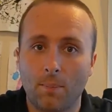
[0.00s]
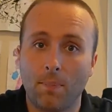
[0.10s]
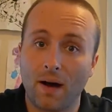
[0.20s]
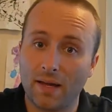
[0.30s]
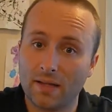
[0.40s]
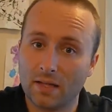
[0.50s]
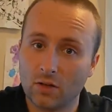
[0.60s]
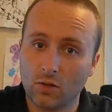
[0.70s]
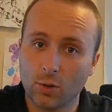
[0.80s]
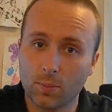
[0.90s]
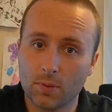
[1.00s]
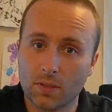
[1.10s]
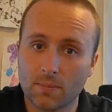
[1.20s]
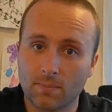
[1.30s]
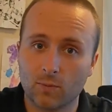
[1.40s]
buy and sell
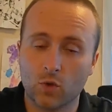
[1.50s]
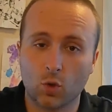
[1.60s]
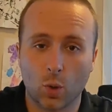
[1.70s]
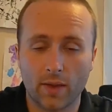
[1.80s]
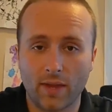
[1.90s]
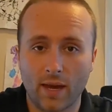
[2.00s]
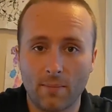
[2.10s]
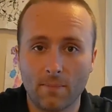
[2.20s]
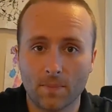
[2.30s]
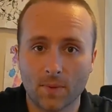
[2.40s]
groups, join them,